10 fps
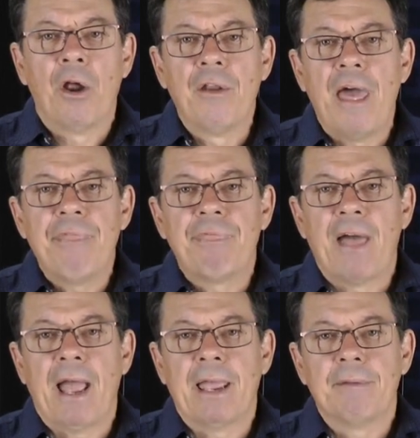on that
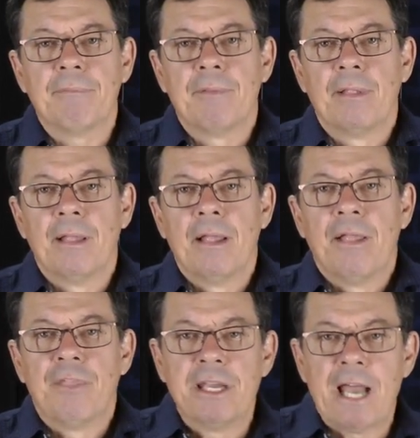day,
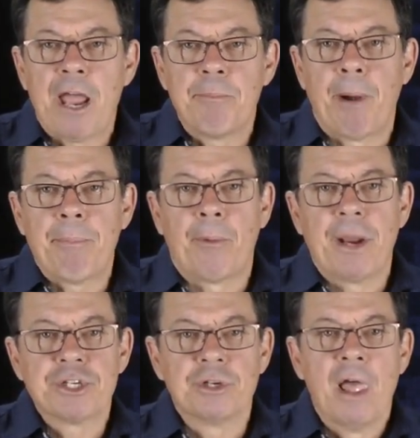the day of
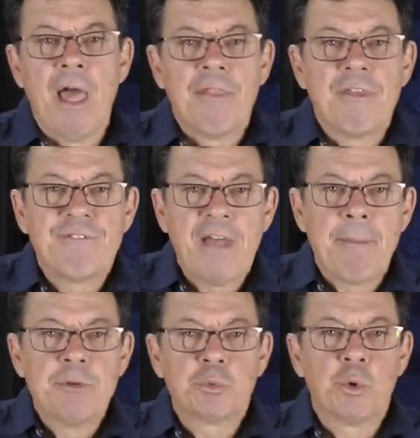preparation, the
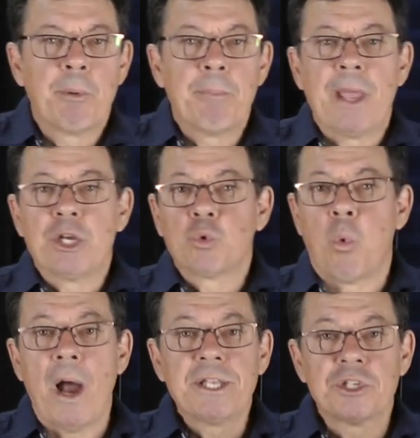families would prepare
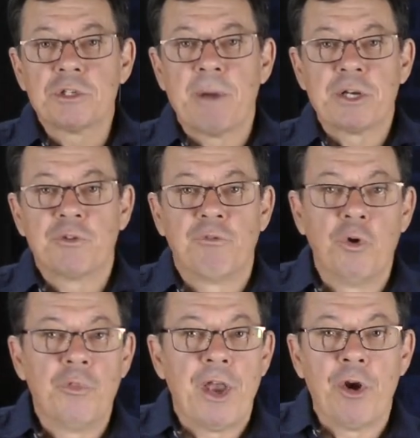twice as much
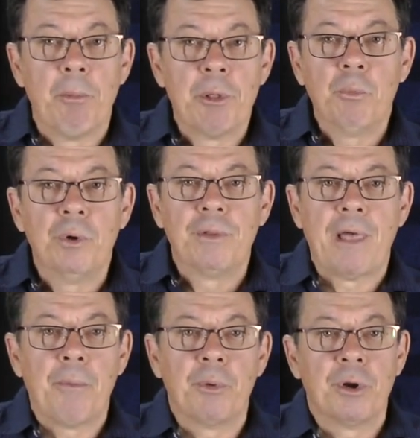food they normally would.
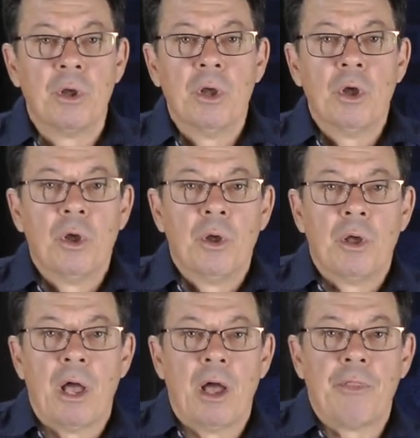They would,
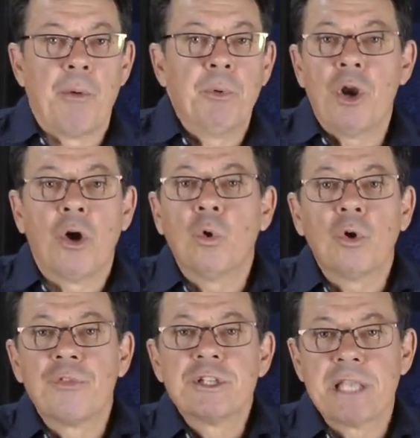uh, they would not cook
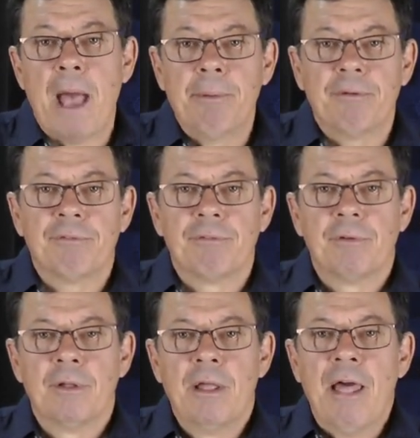on the Sabbath.
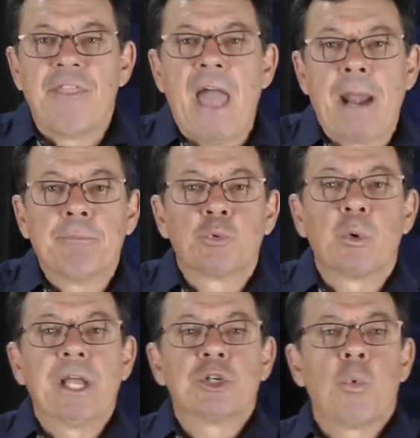The animals
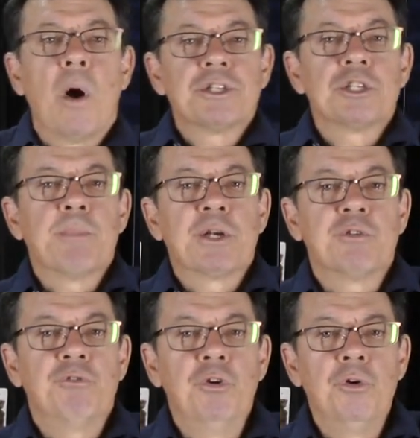would get twice as much
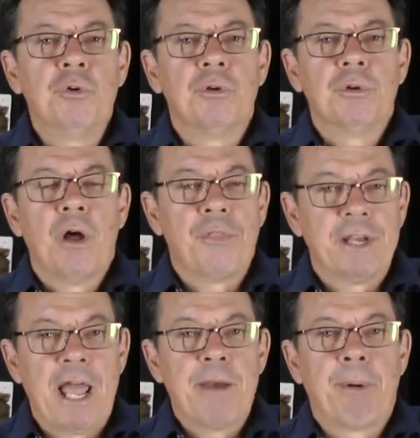food on the
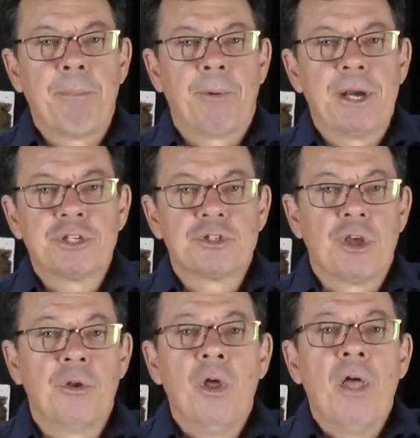day of preparation,
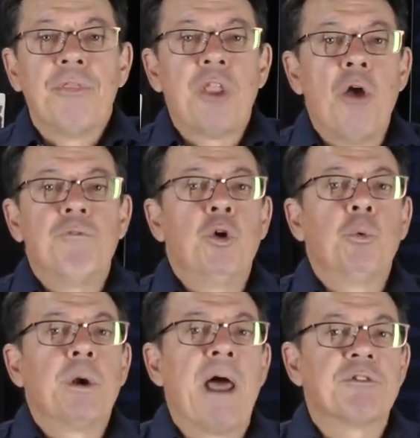so no food
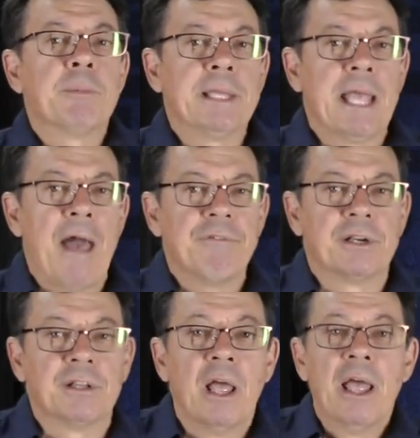would have to be
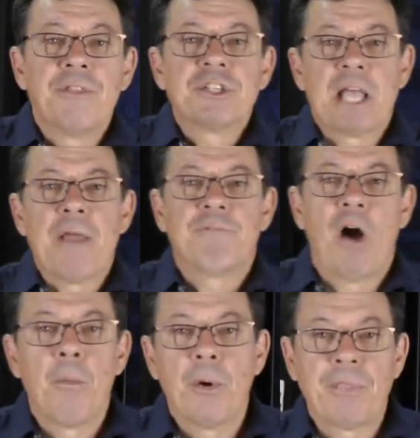gathered. And the same
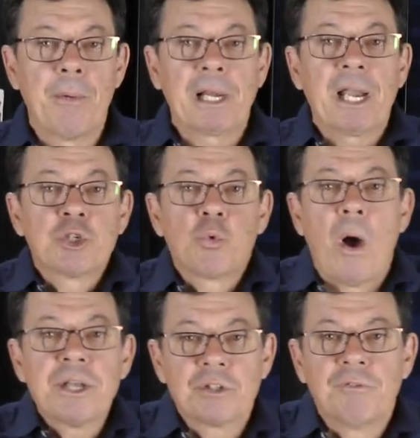firework, they would collect
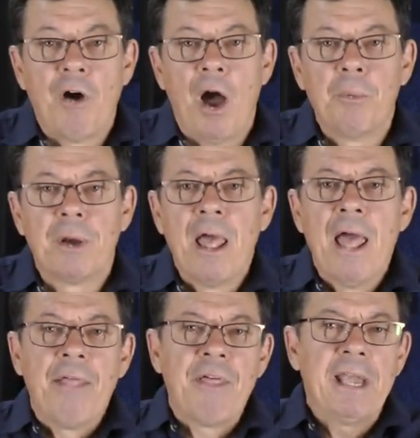twice the firewood.
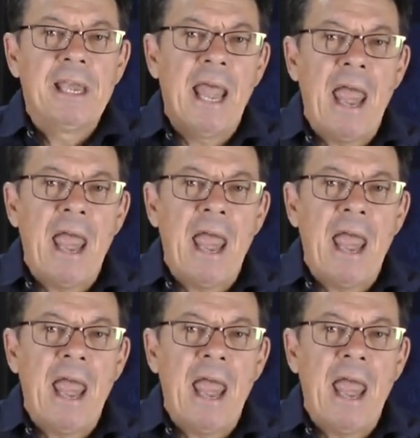They did